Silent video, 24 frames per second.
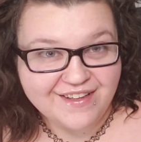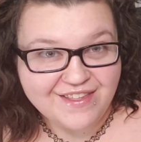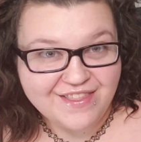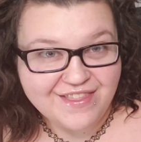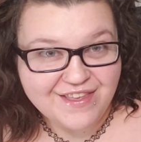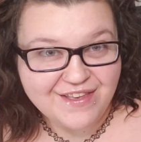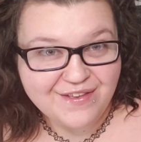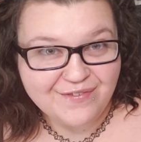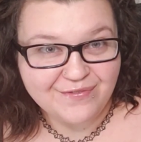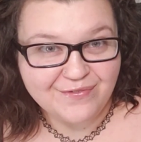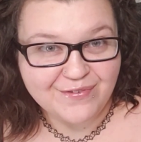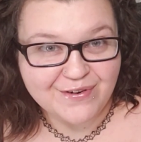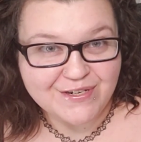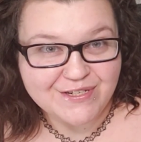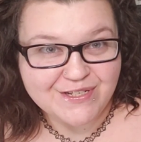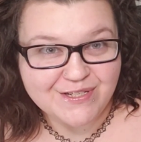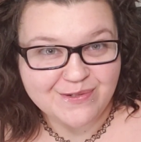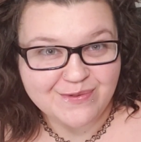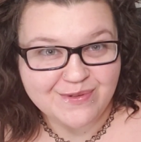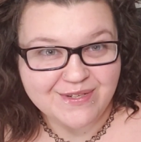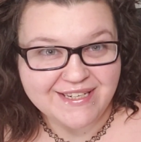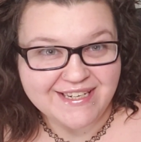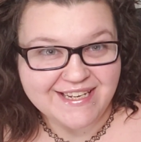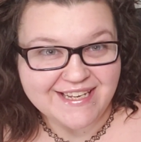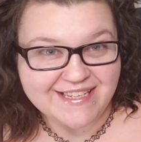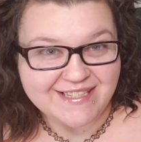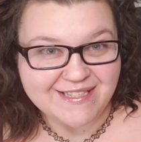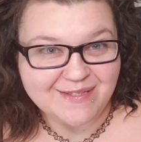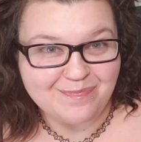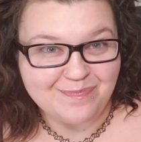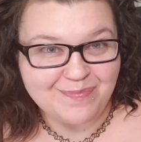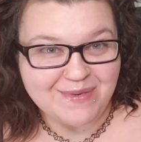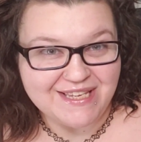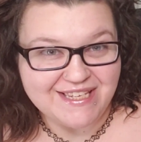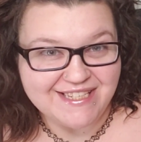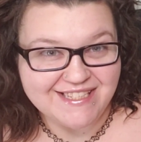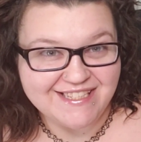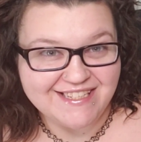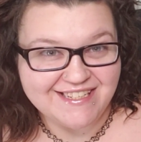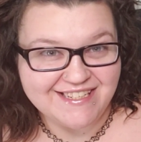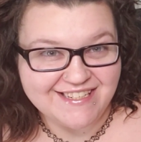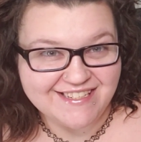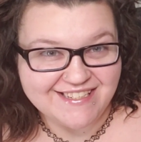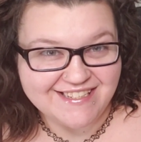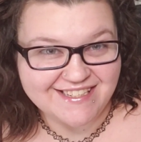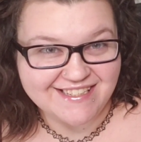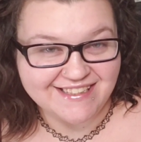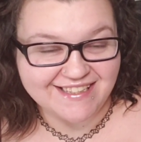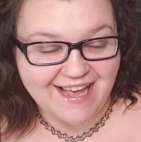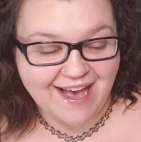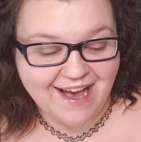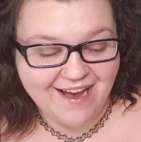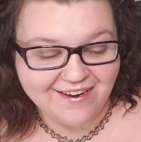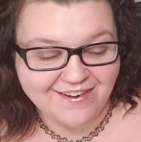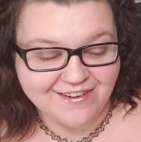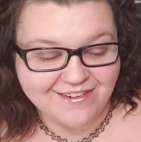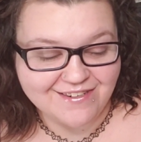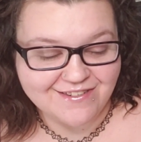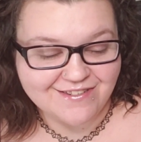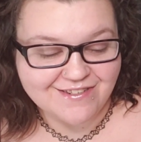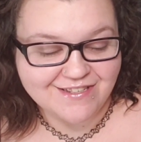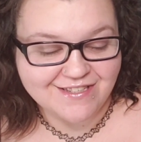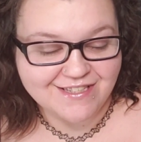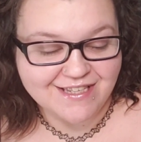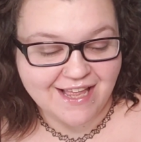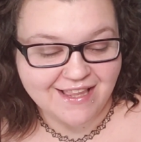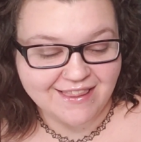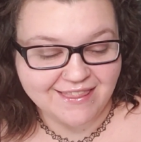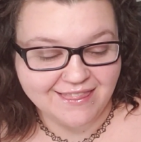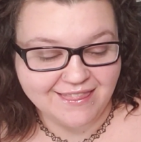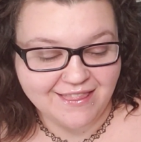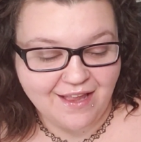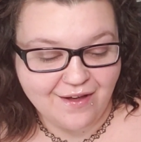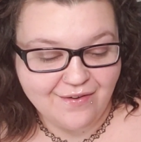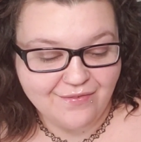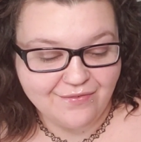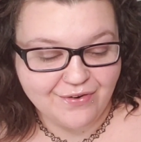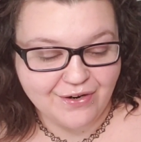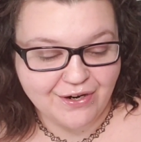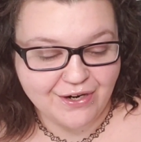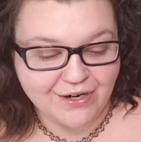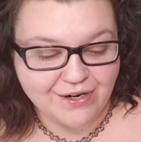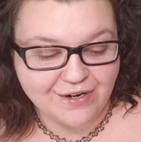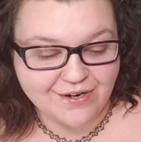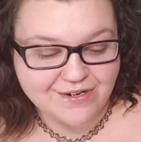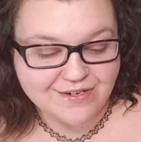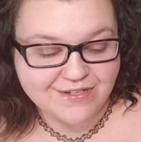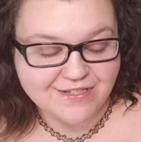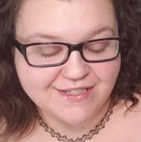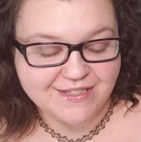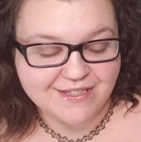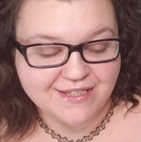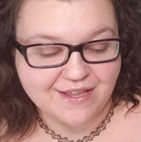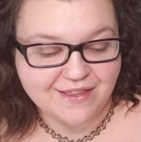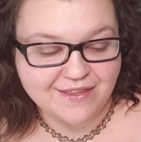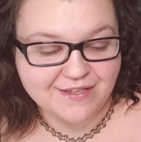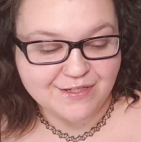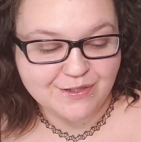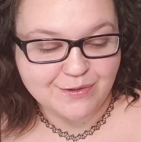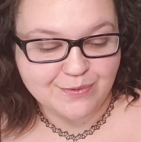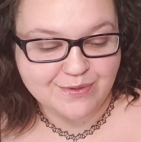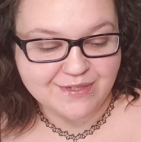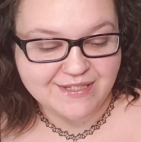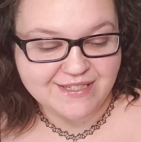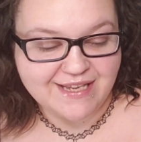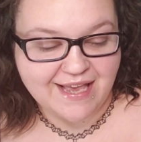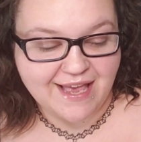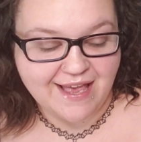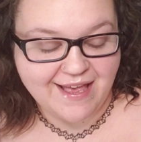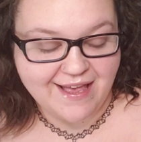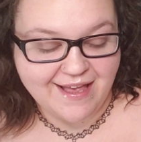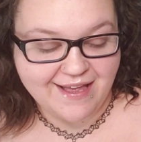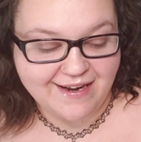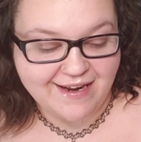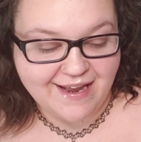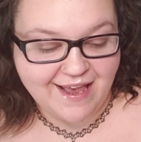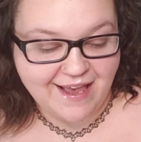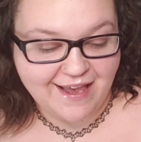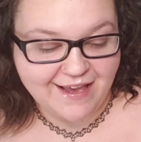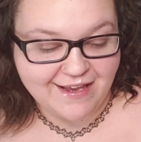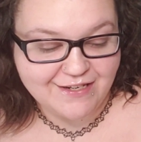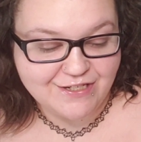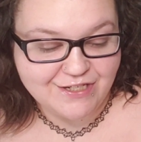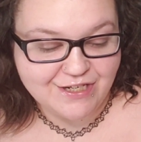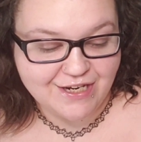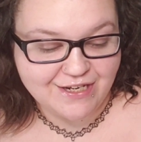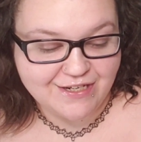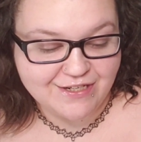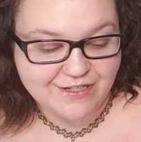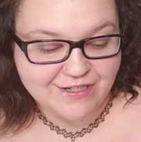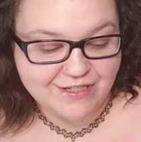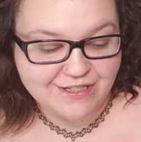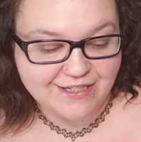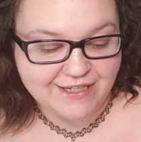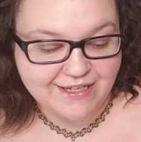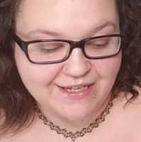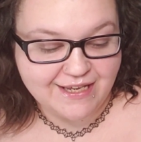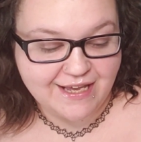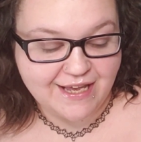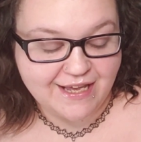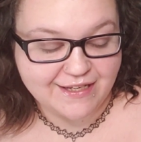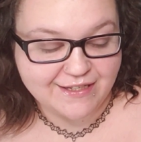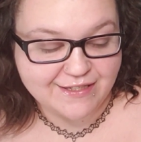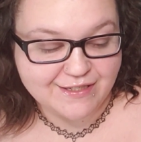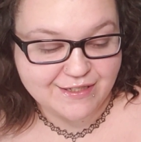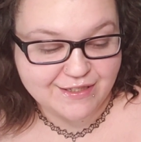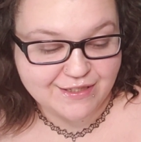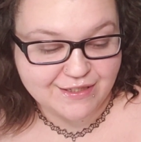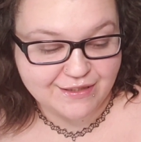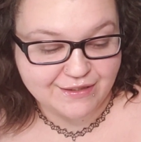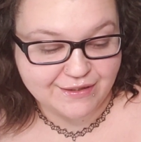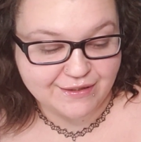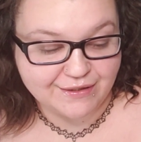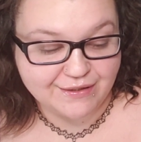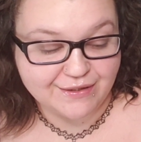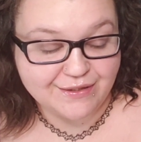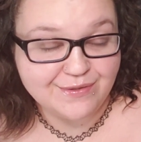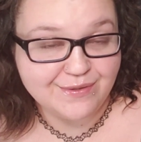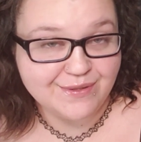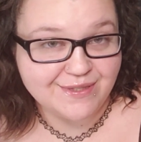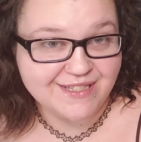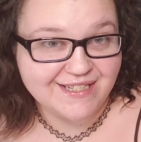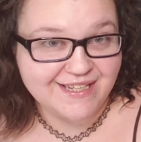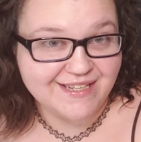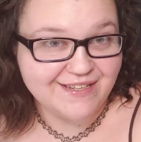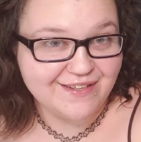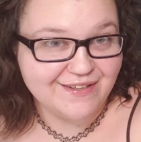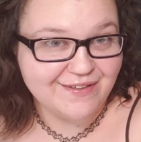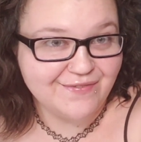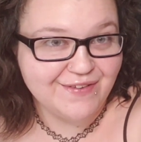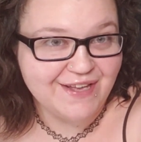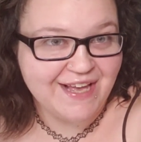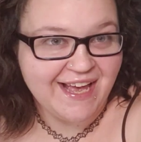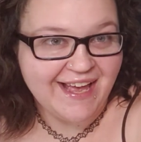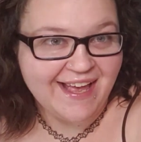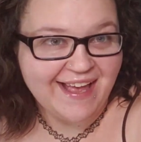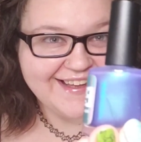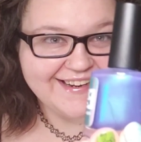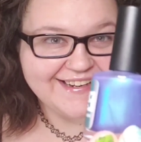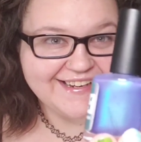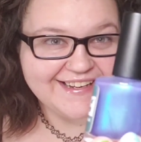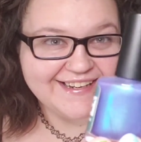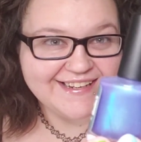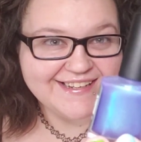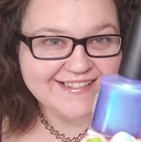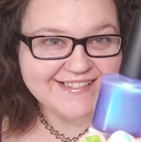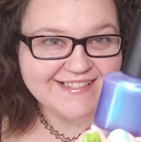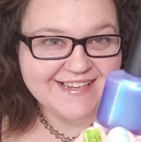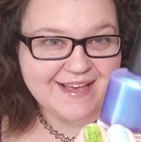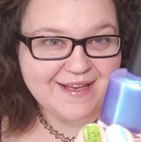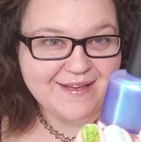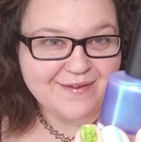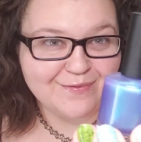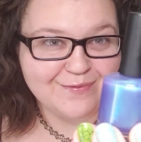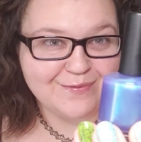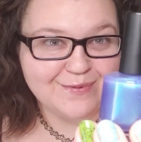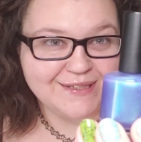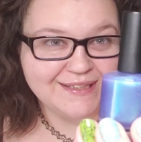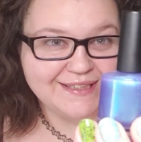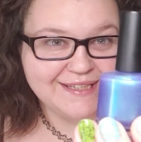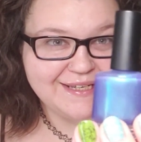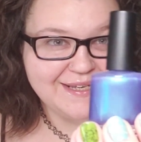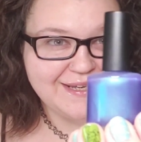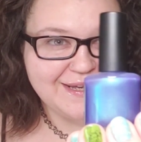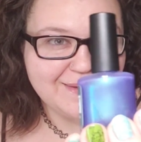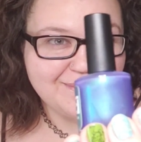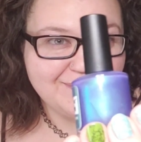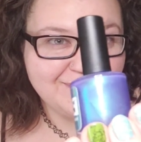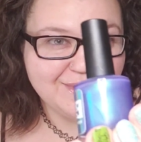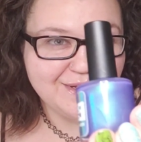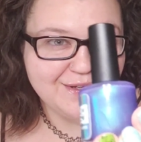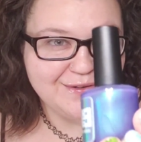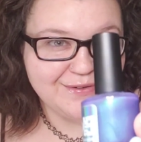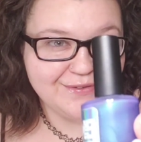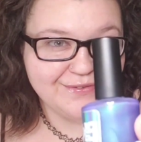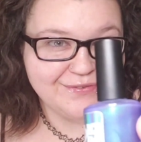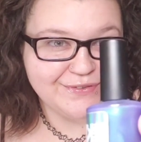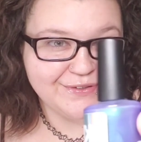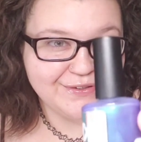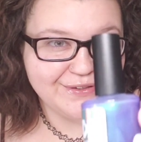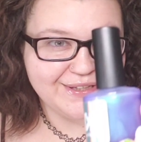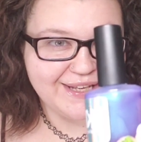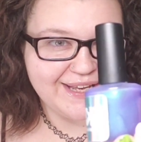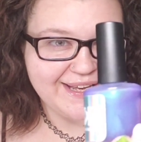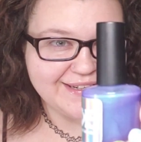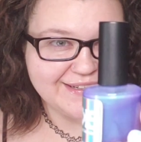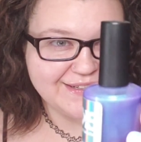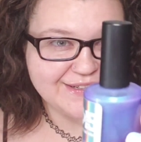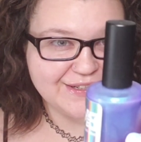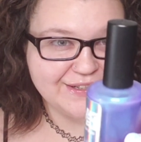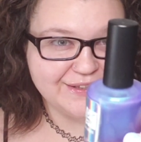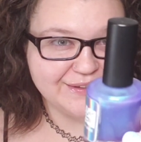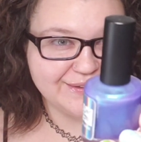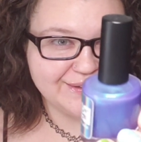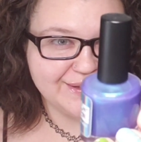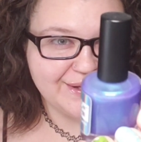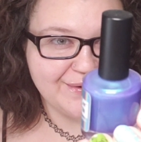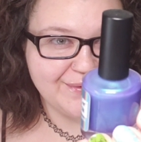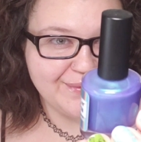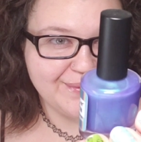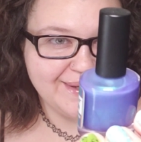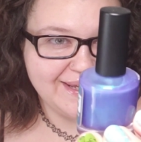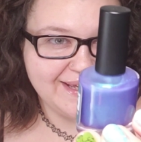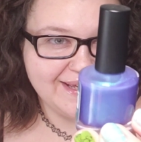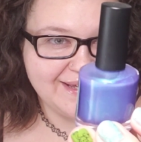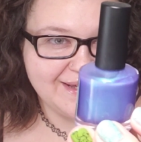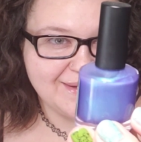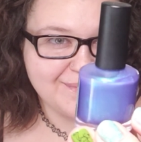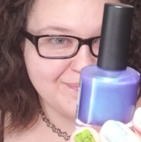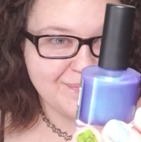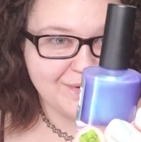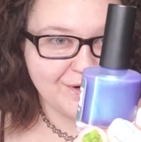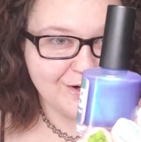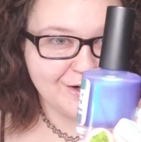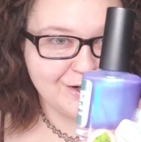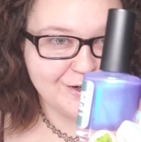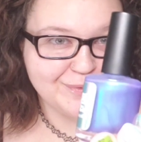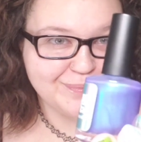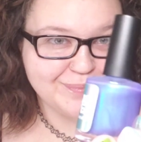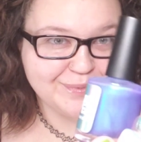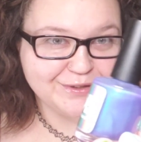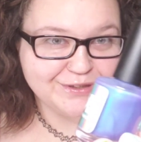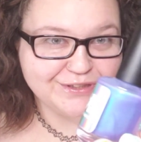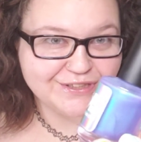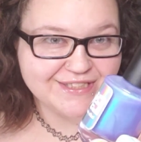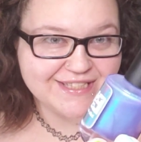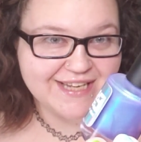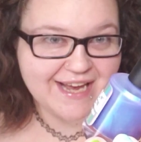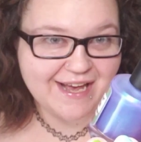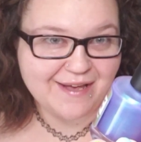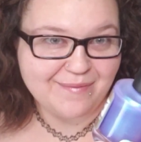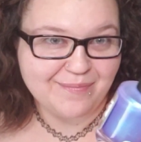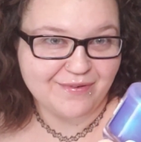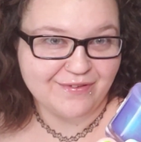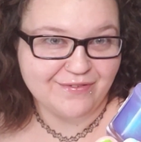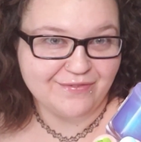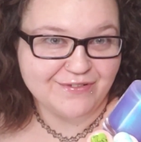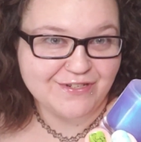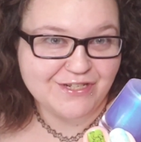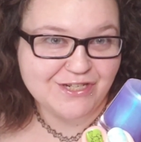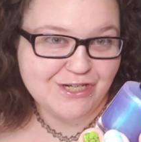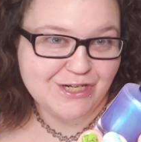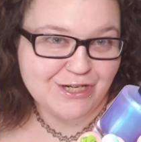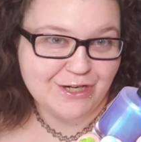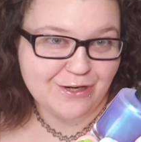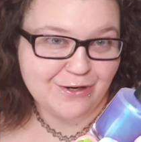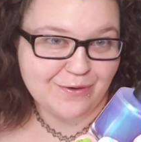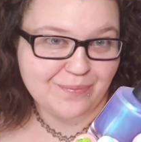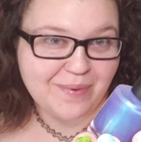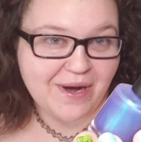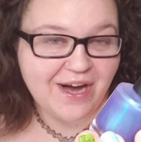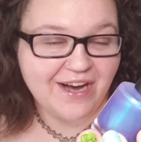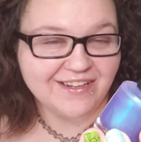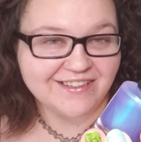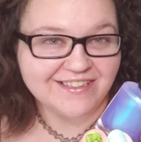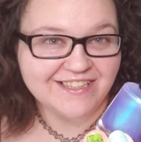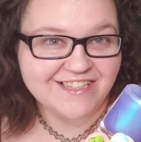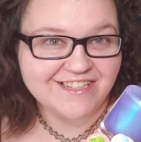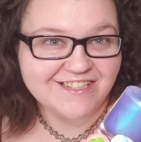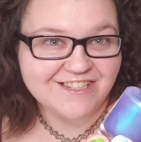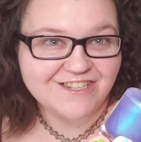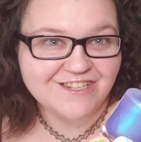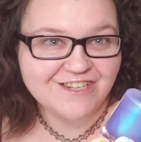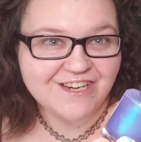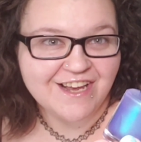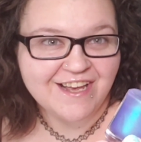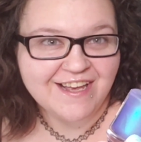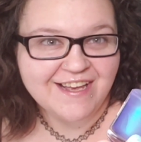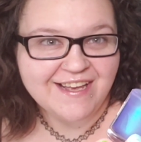The first one is Bee's Knees Lacquers Love Hurts. This was an HHC exclusive, and it is a really beautiful and glowy purple type of sheer polish.